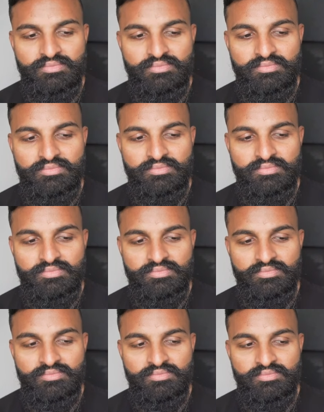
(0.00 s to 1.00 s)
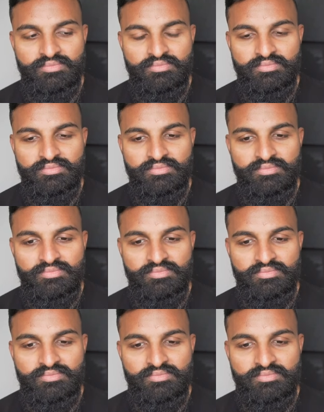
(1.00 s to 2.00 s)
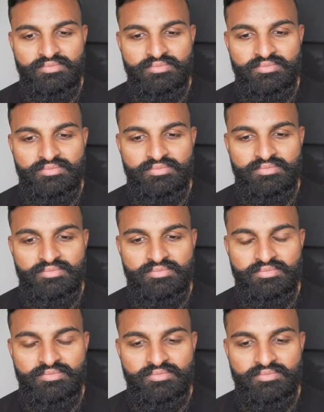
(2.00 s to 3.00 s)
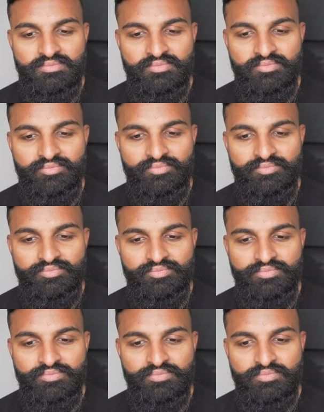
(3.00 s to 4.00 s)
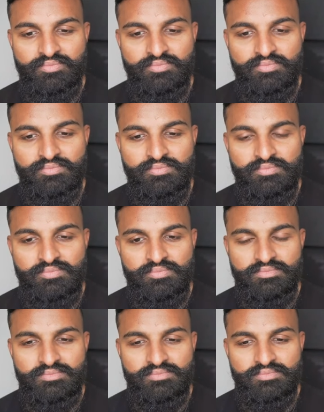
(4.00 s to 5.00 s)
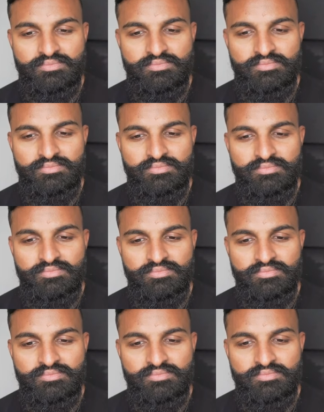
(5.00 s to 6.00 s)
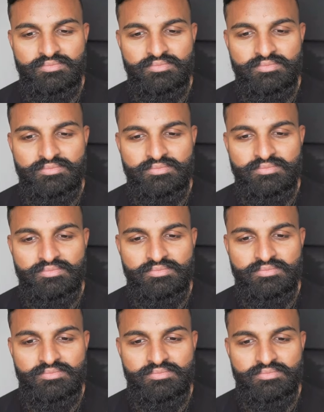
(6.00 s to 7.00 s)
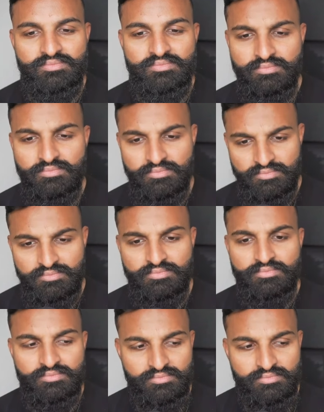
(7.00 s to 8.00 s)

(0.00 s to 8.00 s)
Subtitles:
(silent)